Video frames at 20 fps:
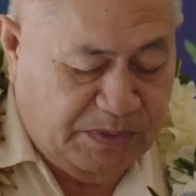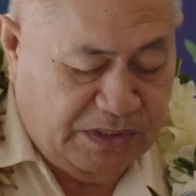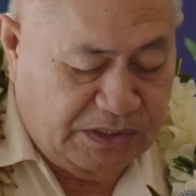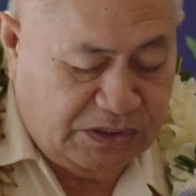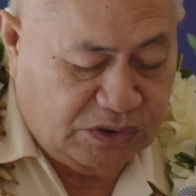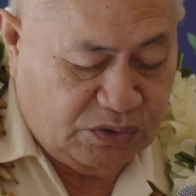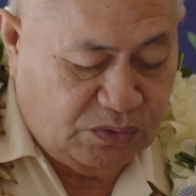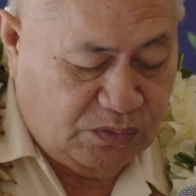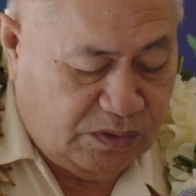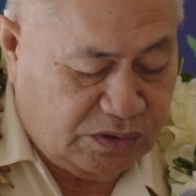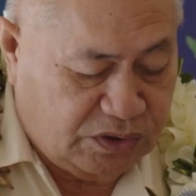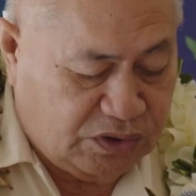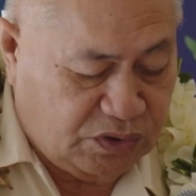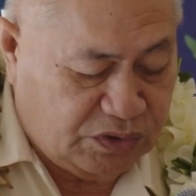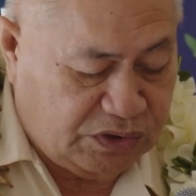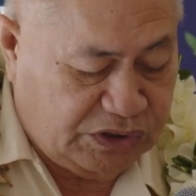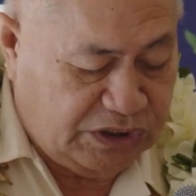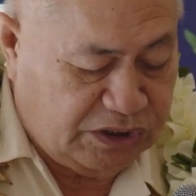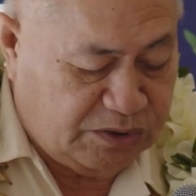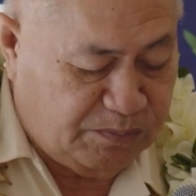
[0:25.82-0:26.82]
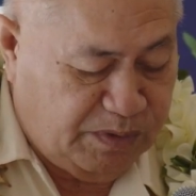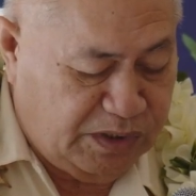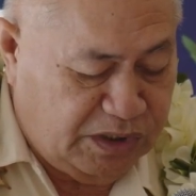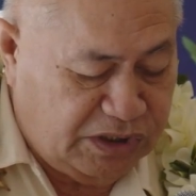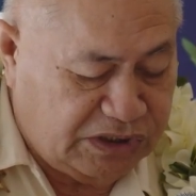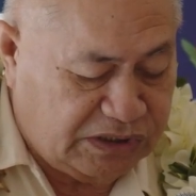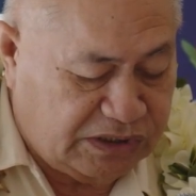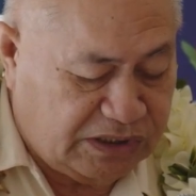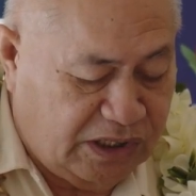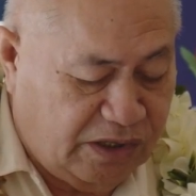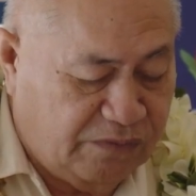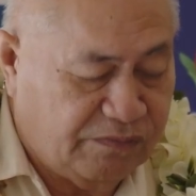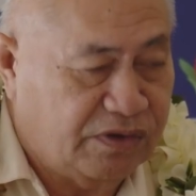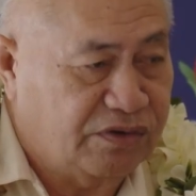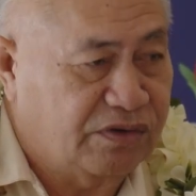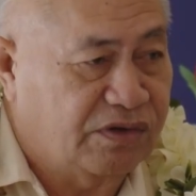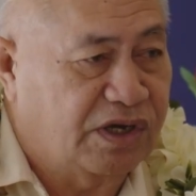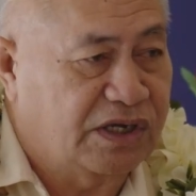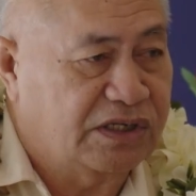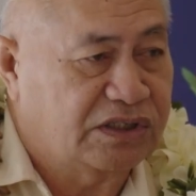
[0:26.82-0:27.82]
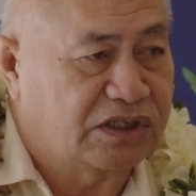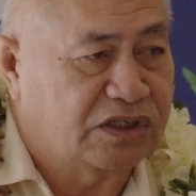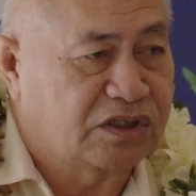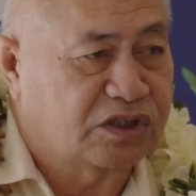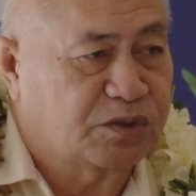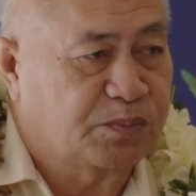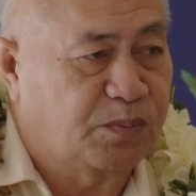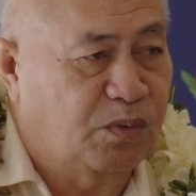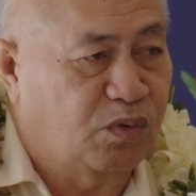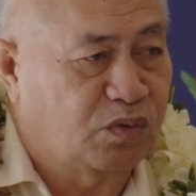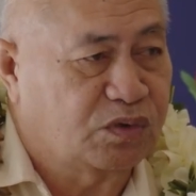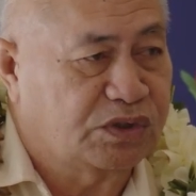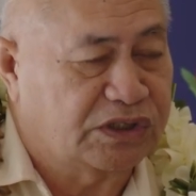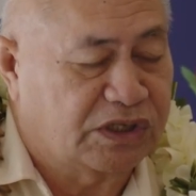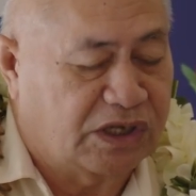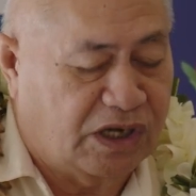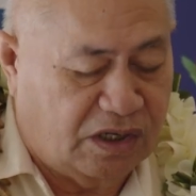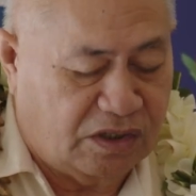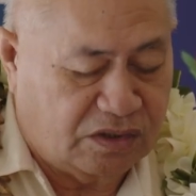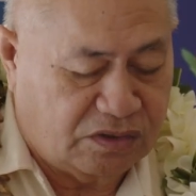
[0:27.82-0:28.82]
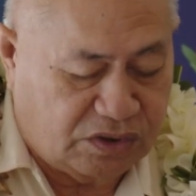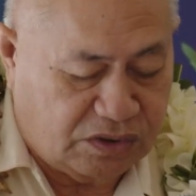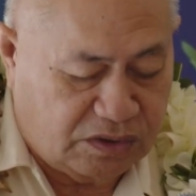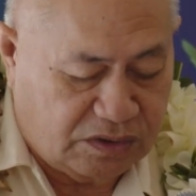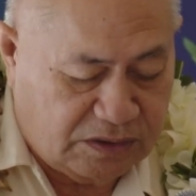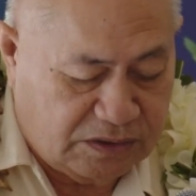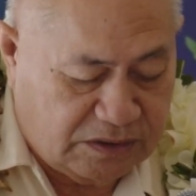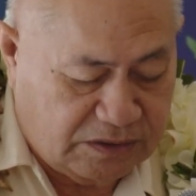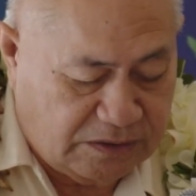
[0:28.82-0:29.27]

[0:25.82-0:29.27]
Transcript: Peto, Associate Minister of Education, Sports and Culture.